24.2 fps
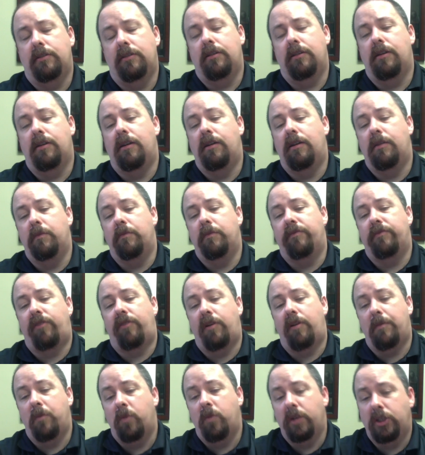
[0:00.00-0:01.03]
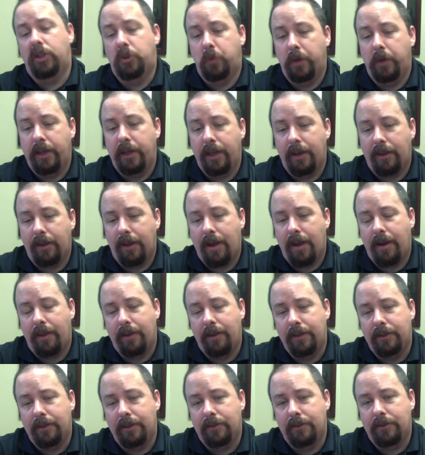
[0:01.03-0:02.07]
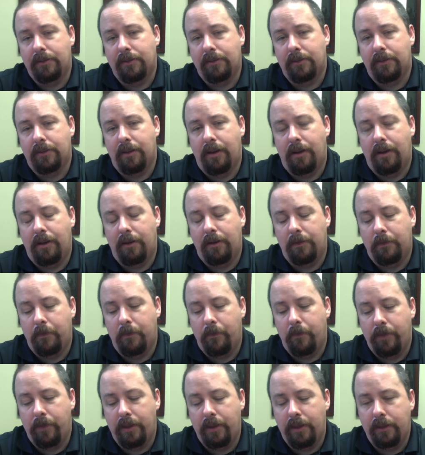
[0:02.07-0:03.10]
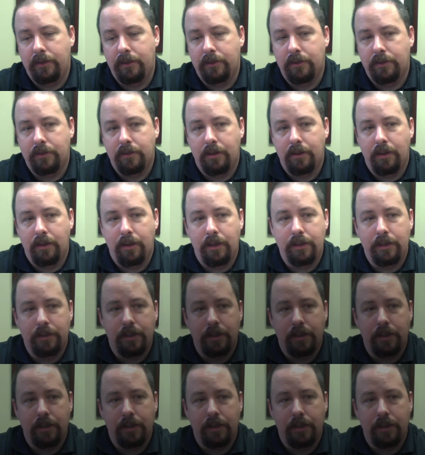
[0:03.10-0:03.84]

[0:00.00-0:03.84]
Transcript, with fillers: um, from which we get a lot of these um, these these